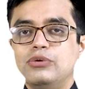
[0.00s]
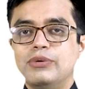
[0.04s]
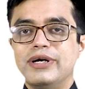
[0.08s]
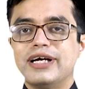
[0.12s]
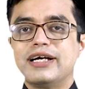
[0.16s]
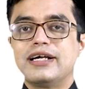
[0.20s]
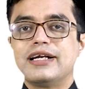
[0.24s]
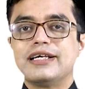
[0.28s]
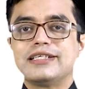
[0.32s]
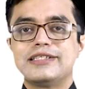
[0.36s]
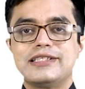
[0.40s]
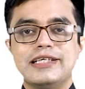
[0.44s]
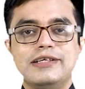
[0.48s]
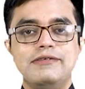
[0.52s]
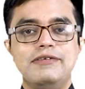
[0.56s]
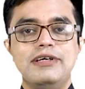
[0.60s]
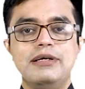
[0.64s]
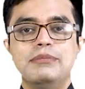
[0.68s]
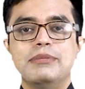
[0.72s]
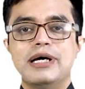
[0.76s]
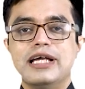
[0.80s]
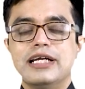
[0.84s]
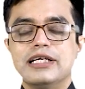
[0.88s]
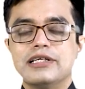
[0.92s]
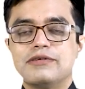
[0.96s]
to aggressively
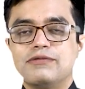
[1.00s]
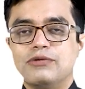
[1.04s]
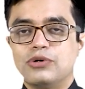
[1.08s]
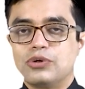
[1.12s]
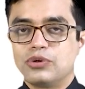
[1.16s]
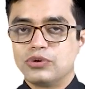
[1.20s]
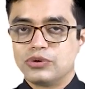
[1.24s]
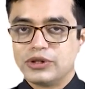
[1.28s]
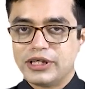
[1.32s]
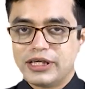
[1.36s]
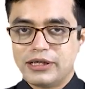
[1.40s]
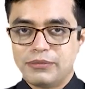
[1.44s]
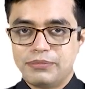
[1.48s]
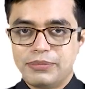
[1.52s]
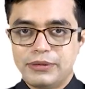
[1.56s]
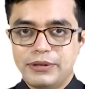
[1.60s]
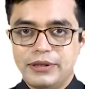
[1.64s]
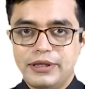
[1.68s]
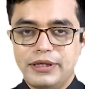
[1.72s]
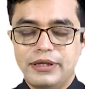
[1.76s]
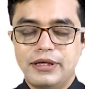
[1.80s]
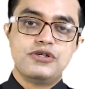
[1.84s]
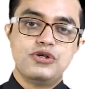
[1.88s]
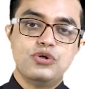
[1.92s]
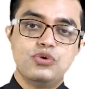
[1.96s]
manage
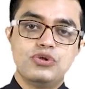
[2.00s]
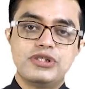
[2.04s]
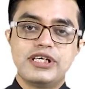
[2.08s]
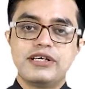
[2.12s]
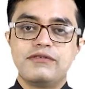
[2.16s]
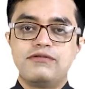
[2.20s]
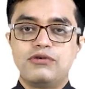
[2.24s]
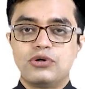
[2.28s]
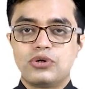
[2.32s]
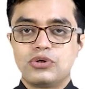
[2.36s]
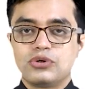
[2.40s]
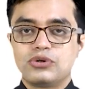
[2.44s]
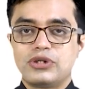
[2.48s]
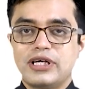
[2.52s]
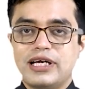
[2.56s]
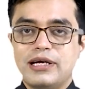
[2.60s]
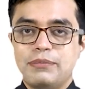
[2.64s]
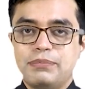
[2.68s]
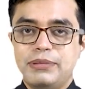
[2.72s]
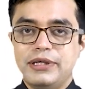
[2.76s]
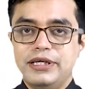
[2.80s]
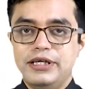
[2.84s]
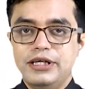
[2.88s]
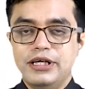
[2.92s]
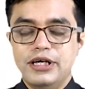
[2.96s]
phototherapy using
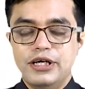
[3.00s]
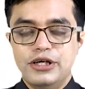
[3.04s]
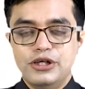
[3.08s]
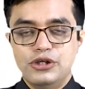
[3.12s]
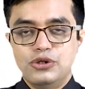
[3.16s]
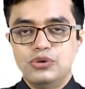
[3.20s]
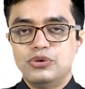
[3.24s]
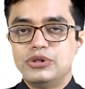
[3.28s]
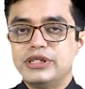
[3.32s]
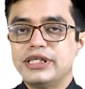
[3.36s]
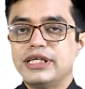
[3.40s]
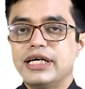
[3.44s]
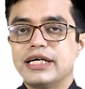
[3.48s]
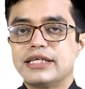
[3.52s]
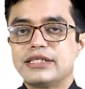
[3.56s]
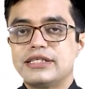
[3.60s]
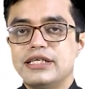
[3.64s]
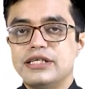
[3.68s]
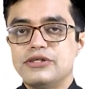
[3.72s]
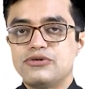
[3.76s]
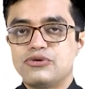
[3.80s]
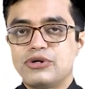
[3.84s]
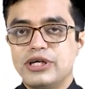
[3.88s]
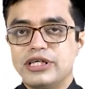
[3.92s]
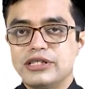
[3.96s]
phototherapy, using
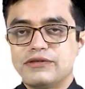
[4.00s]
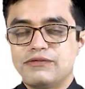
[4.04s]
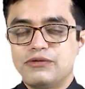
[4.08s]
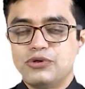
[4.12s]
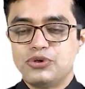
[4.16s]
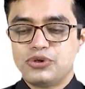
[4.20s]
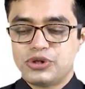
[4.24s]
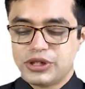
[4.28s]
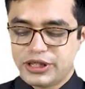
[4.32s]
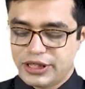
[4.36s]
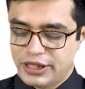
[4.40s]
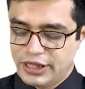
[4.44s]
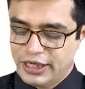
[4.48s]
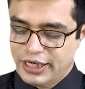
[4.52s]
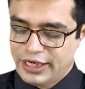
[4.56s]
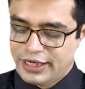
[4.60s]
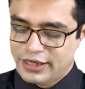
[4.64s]
exchange transfusion